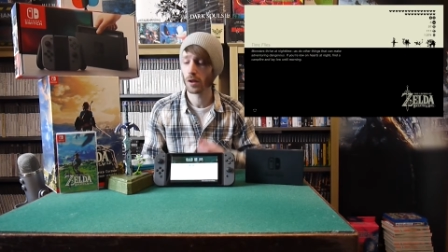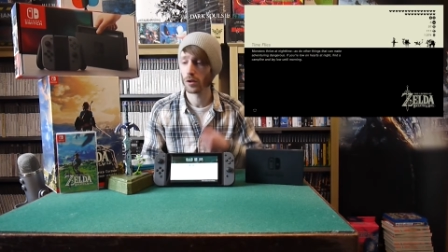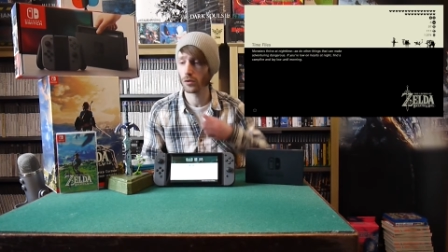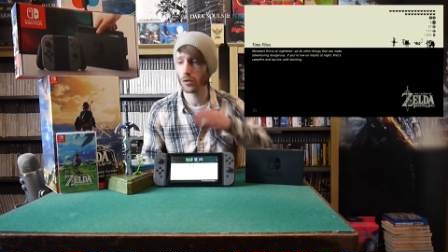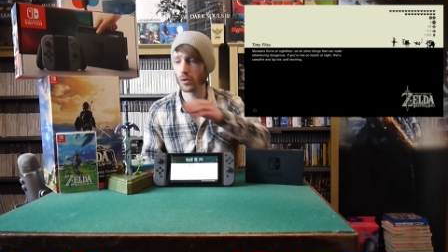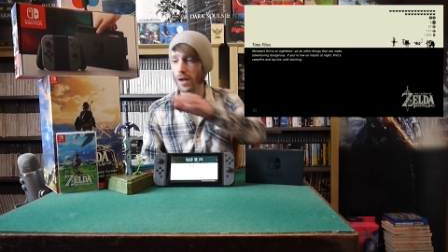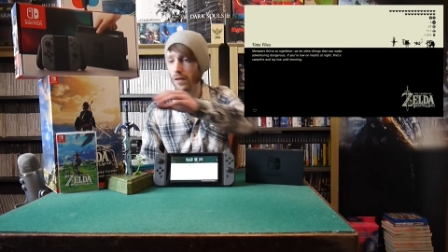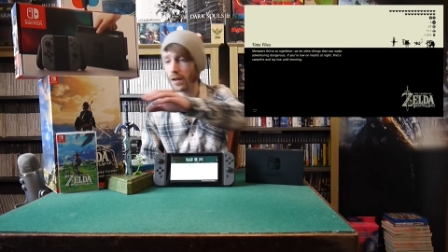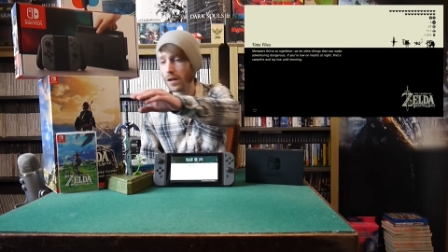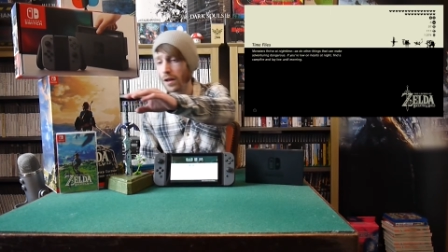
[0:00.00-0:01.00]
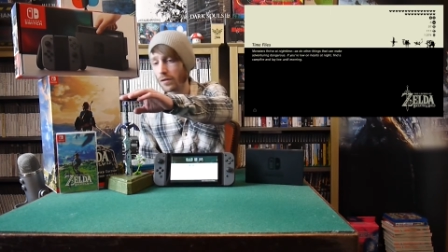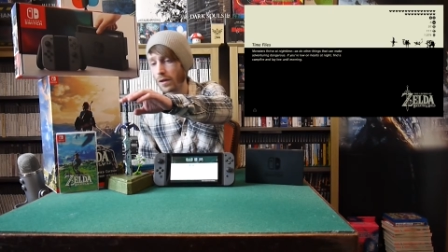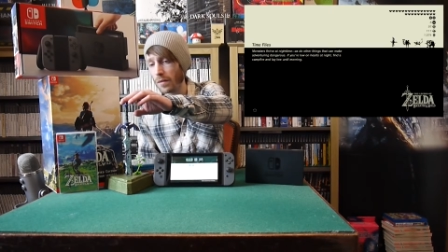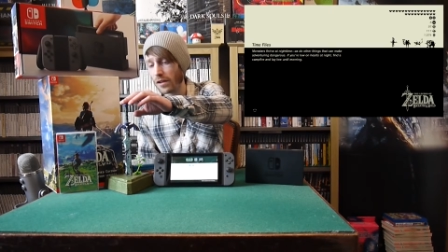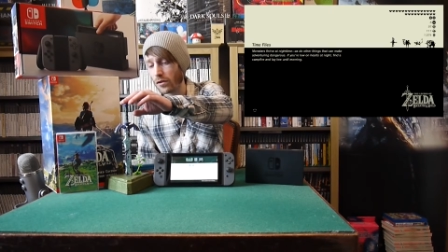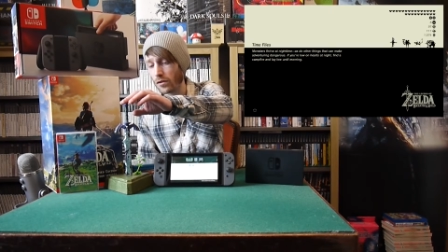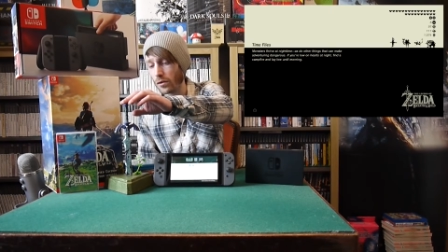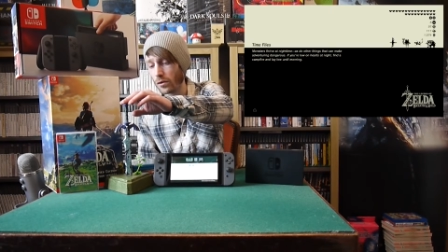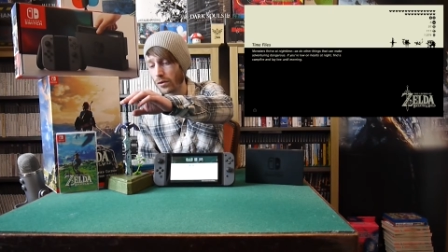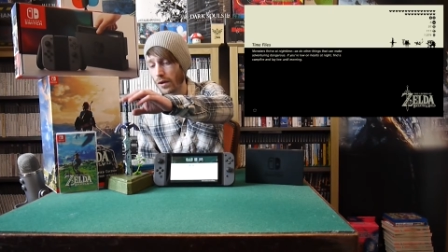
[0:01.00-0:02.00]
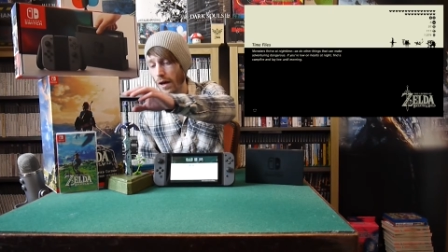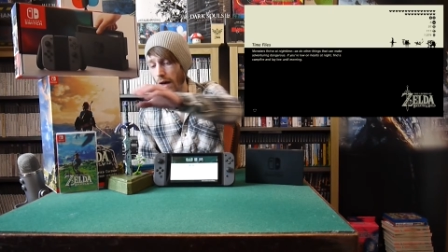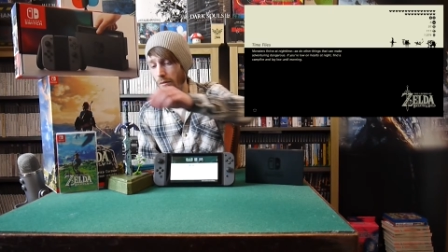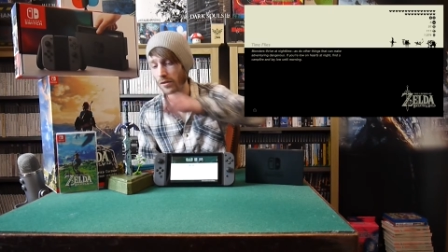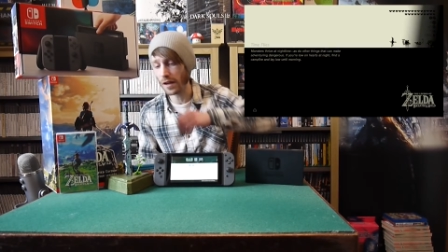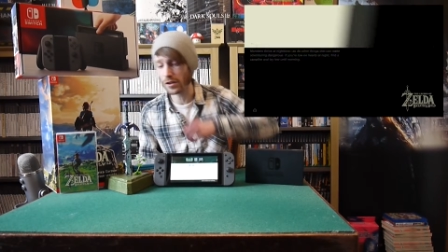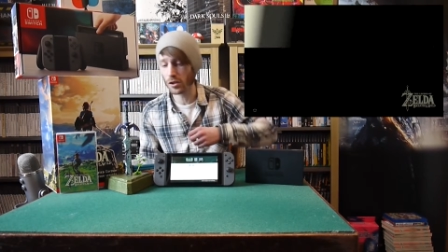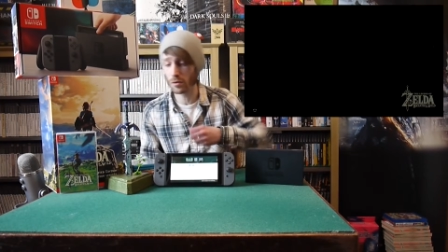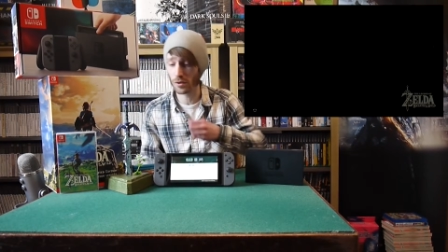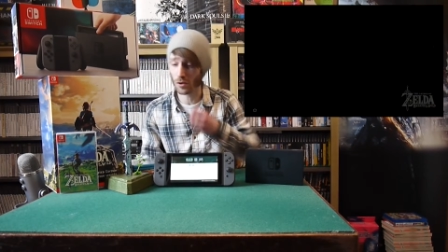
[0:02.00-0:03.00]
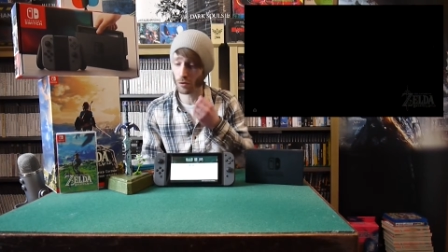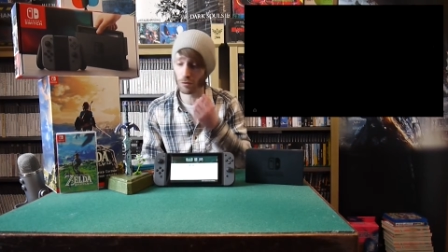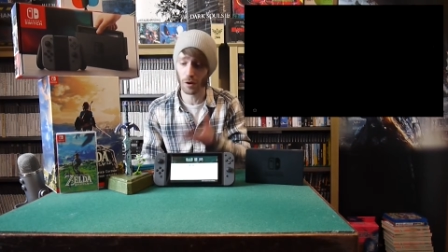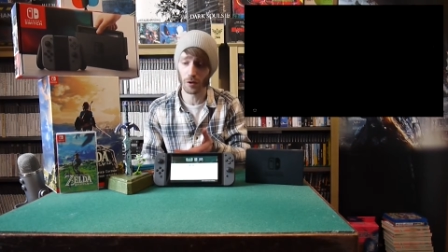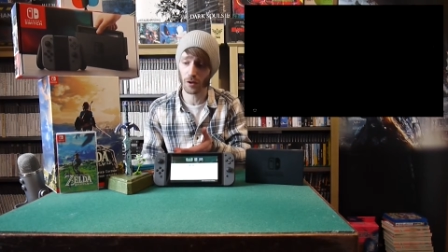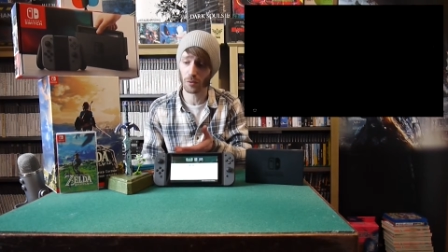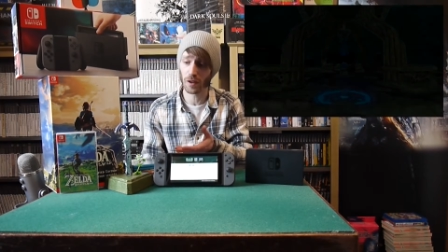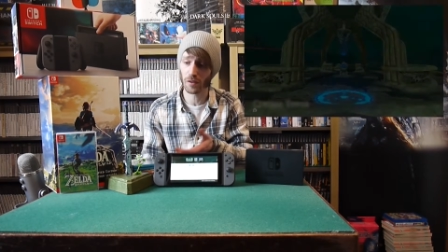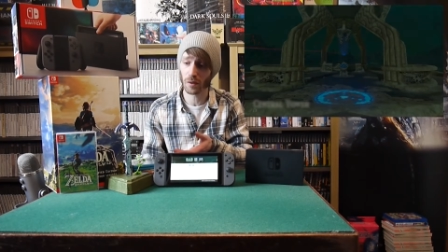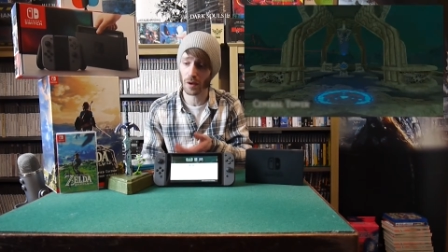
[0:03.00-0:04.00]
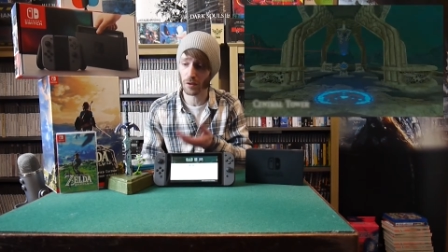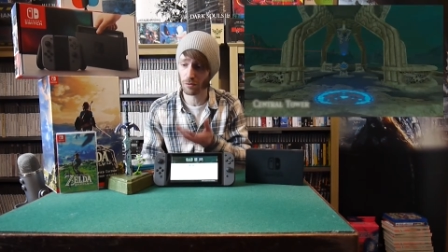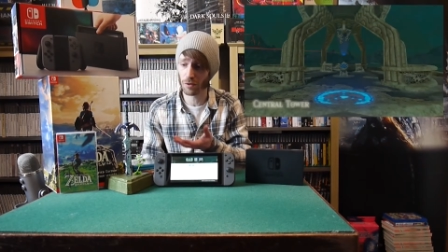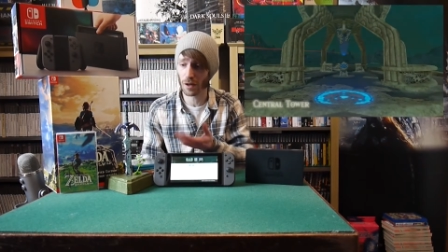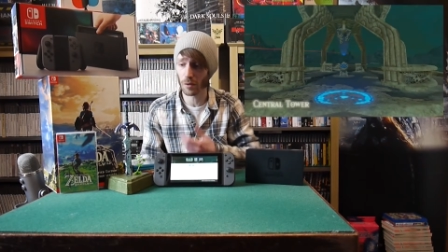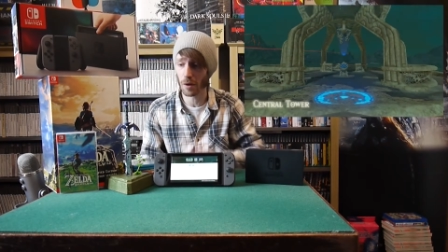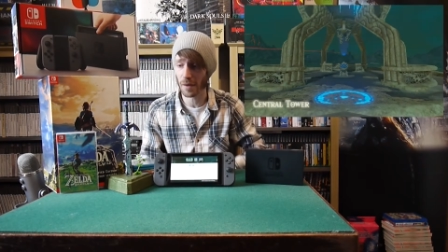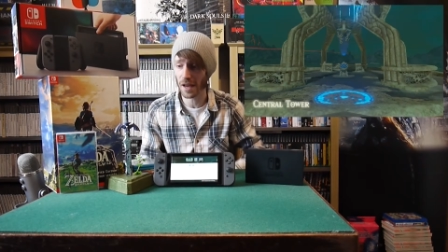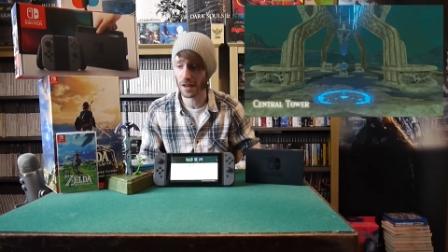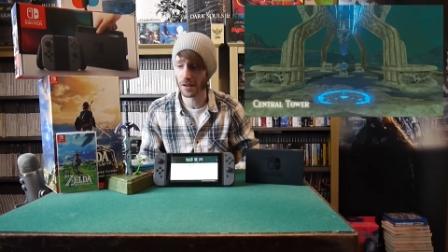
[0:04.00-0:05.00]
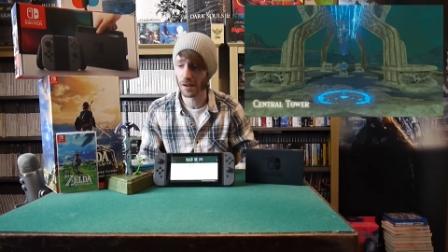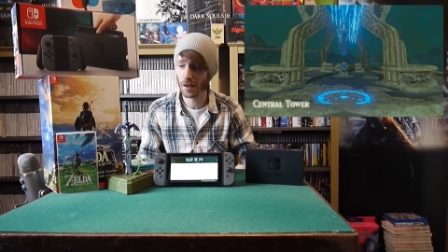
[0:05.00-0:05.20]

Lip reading: You do get the lovely Master Sword statue, which has got a real nice weight to it. It's really well made.